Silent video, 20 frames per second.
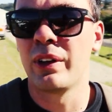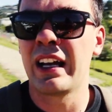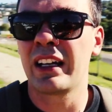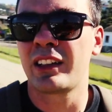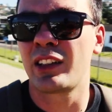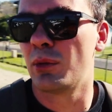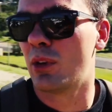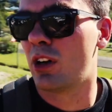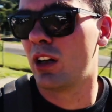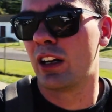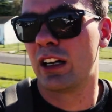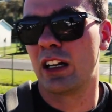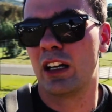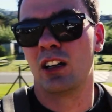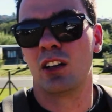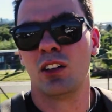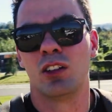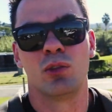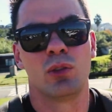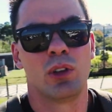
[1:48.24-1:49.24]
we're at Simola
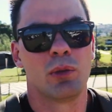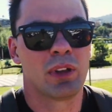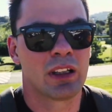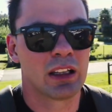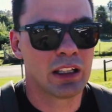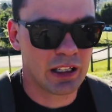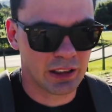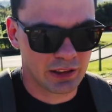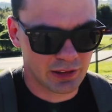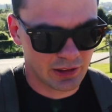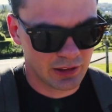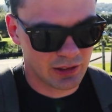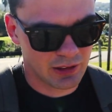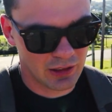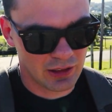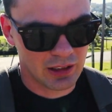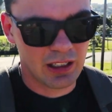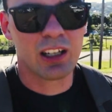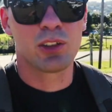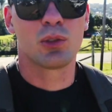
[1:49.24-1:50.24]
now. We're a bit late,
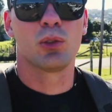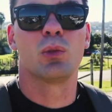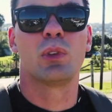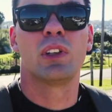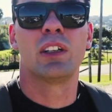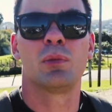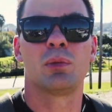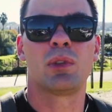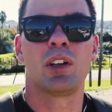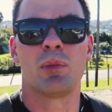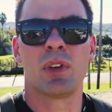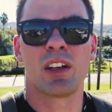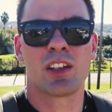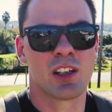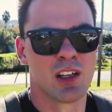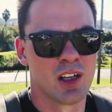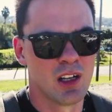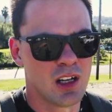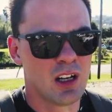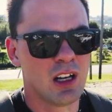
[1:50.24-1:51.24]
as always, pretty
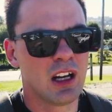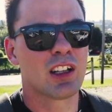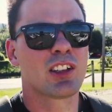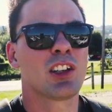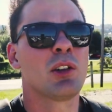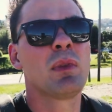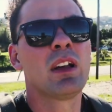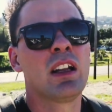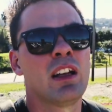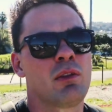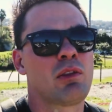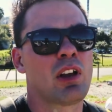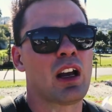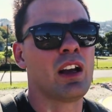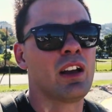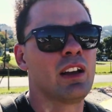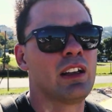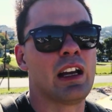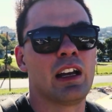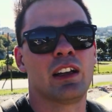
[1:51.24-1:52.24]
much. It's going to be an
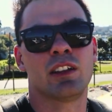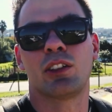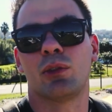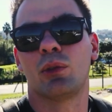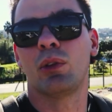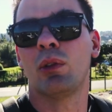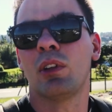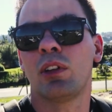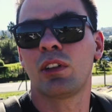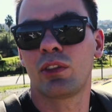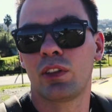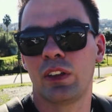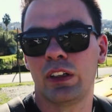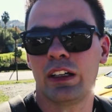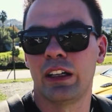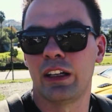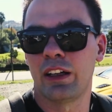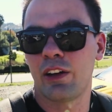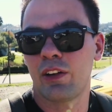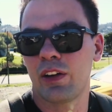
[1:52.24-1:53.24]
entire day, so we weren't
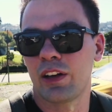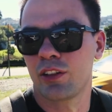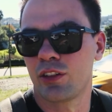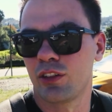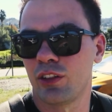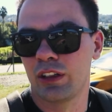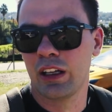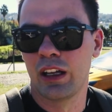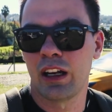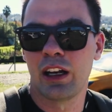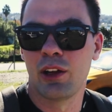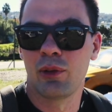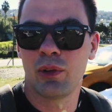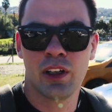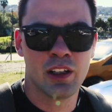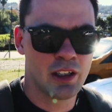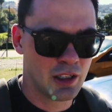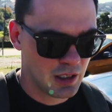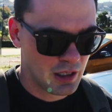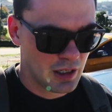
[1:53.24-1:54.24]
really in a rush to get
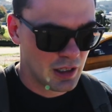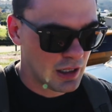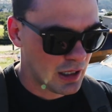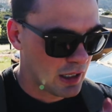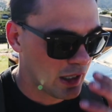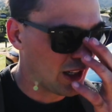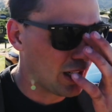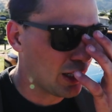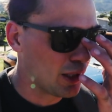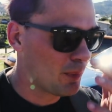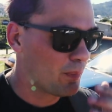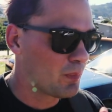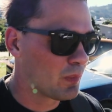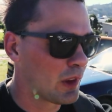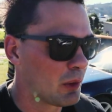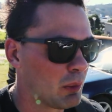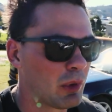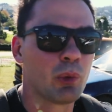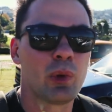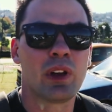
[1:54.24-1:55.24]
anywhere.
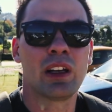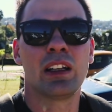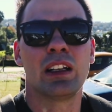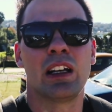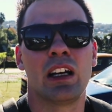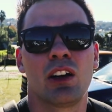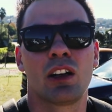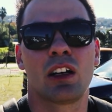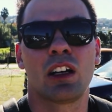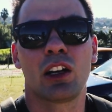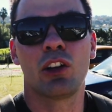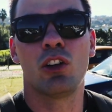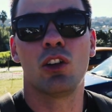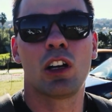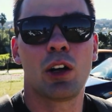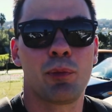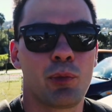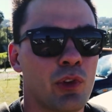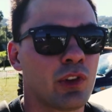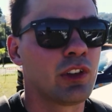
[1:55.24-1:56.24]
But we are now going to
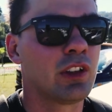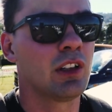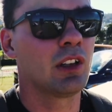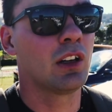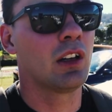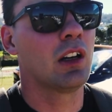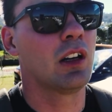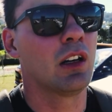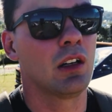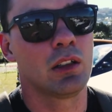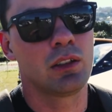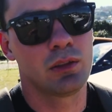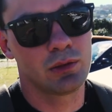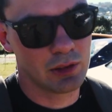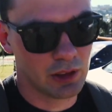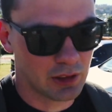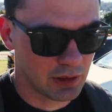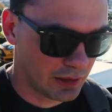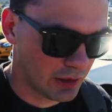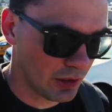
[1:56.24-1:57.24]
hook up with
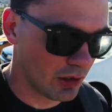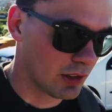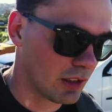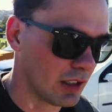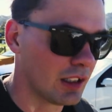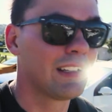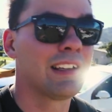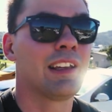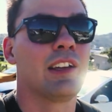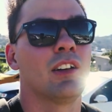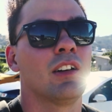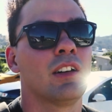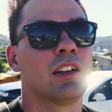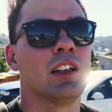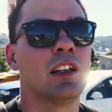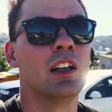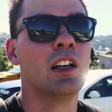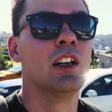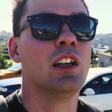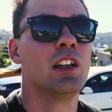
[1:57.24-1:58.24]

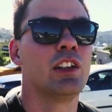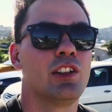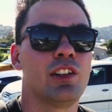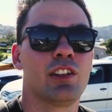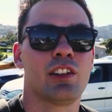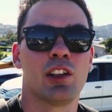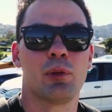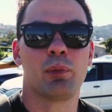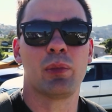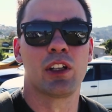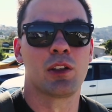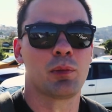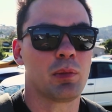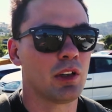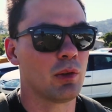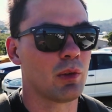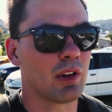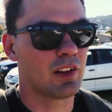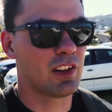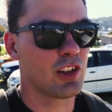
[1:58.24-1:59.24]
Gauna. She's in the pits
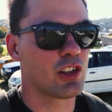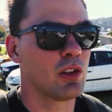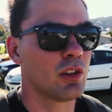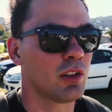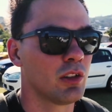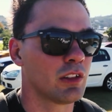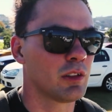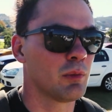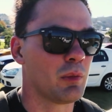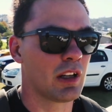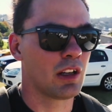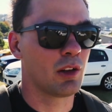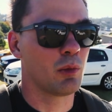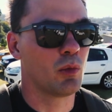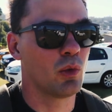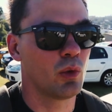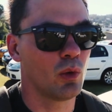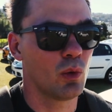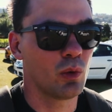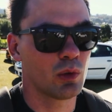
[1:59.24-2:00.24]
being one of the showgirls and being
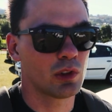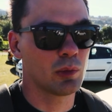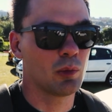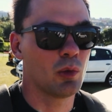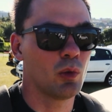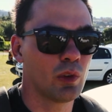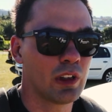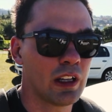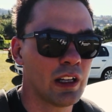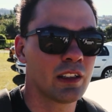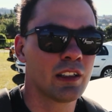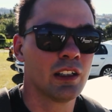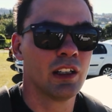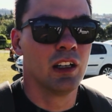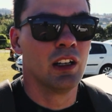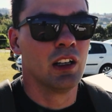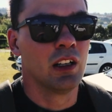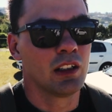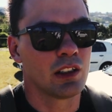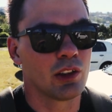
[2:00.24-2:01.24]
awesome, all that.
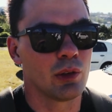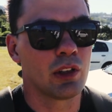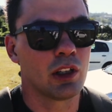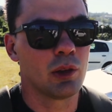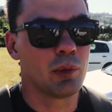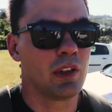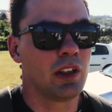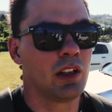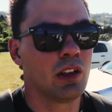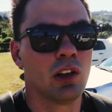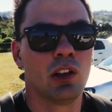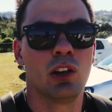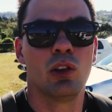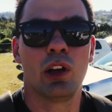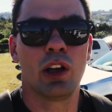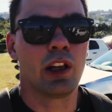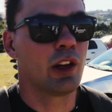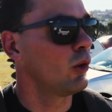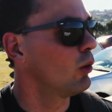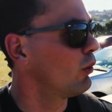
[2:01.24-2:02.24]
So we're going to be
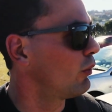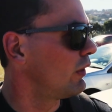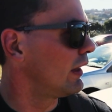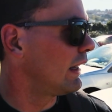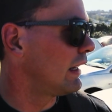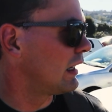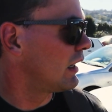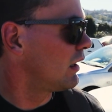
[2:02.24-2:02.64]
heading off there